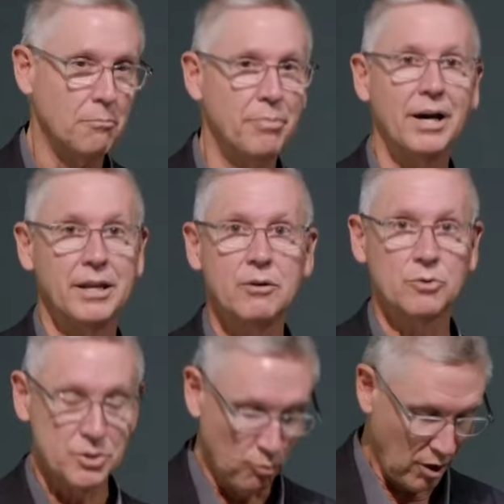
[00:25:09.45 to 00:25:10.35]
but it
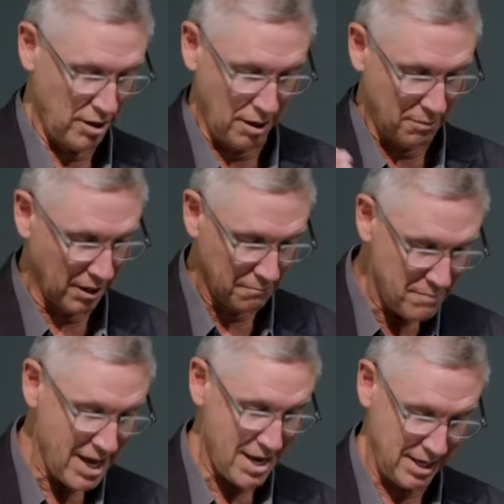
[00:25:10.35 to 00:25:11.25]
was one among
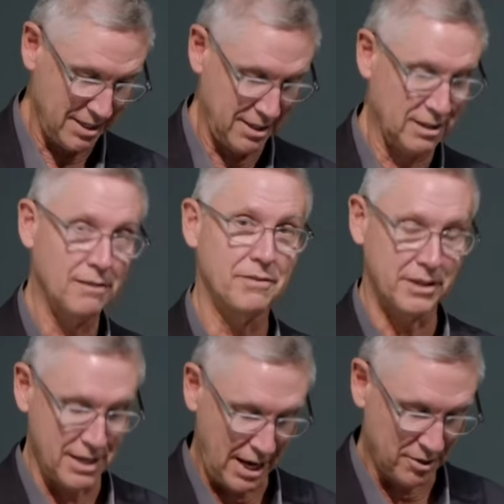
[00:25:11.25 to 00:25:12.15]
many
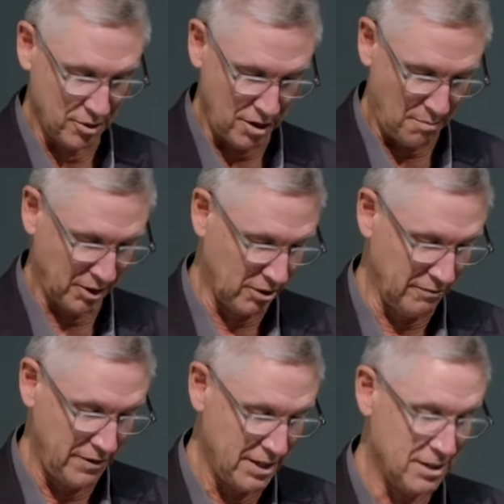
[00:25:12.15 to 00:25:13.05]
significant astronomical
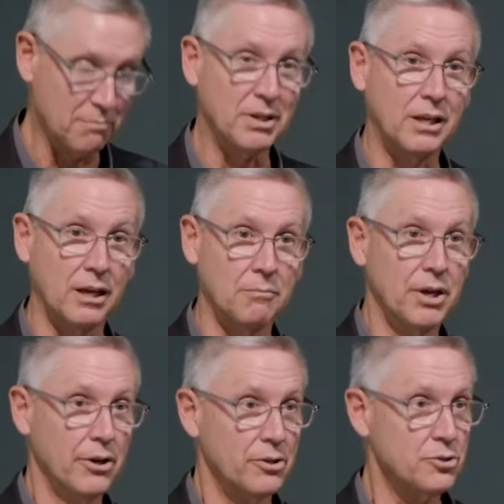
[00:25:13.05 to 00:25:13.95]
events that became
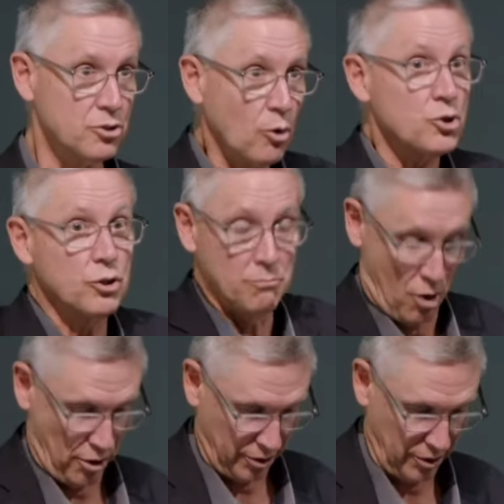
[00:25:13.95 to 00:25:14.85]
social
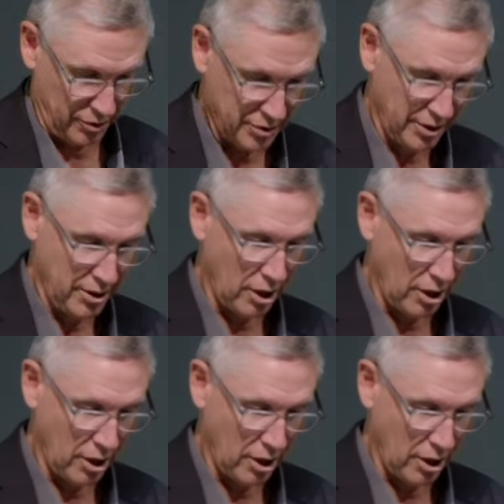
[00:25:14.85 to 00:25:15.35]
markers